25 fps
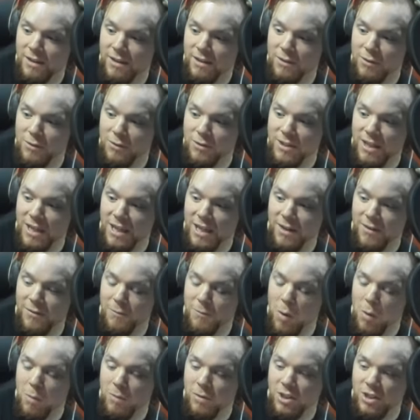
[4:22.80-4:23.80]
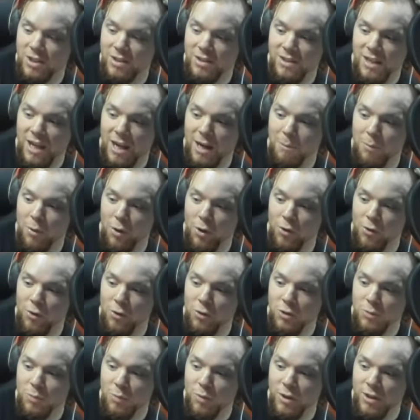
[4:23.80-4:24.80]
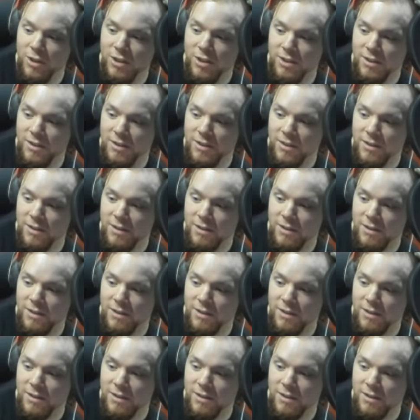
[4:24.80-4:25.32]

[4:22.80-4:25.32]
those negative moments. It's got to burn those bridges.